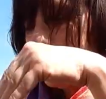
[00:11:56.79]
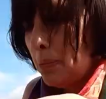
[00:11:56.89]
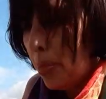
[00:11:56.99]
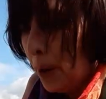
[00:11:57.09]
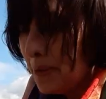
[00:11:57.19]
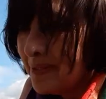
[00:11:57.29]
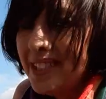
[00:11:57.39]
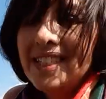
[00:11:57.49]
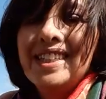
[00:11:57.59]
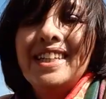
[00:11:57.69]
and boom,
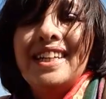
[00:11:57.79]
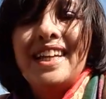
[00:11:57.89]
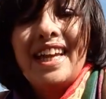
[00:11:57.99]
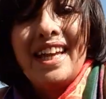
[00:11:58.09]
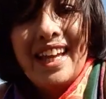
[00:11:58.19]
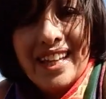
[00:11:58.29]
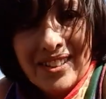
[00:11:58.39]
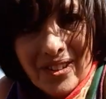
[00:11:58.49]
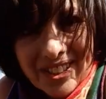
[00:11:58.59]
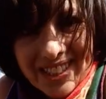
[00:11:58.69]

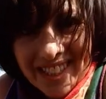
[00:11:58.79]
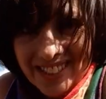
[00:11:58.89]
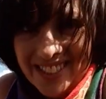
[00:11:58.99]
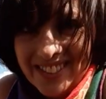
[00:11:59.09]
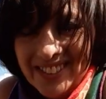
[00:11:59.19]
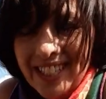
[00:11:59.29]
and got into.